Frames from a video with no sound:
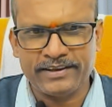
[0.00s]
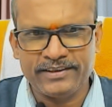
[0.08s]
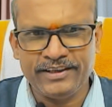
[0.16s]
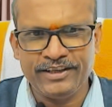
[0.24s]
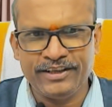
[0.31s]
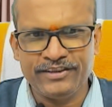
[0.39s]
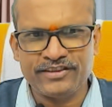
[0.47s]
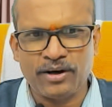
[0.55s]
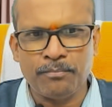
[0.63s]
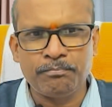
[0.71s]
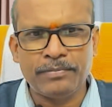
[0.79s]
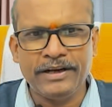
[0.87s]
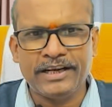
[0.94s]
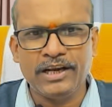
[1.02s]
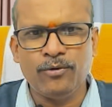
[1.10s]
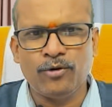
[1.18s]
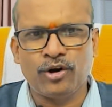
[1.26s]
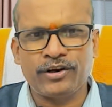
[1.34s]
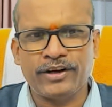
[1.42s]
It is completely
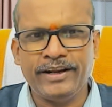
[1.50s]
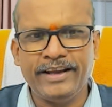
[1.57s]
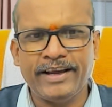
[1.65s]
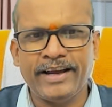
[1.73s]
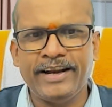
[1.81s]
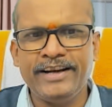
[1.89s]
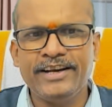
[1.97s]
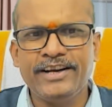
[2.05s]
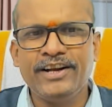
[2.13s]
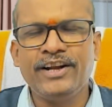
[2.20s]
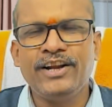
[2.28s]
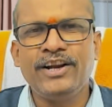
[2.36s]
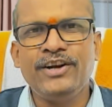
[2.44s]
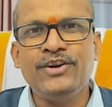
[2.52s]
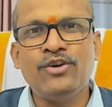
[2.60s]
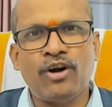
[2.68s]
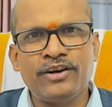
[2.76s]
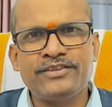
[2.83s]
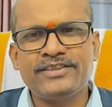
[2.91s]
watery and
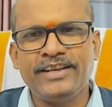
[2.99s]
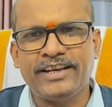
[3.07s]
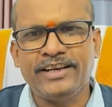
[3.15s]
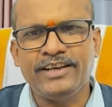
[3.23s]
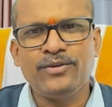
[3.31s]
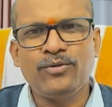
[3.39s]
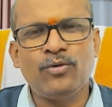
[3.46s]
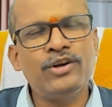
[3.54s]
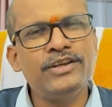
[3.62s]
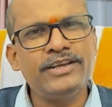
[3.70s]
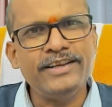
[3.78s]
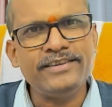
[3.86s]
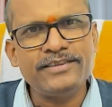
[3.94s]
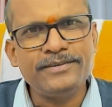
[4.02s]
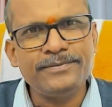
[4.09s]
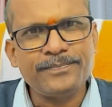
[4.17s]
non-sticky. What it is?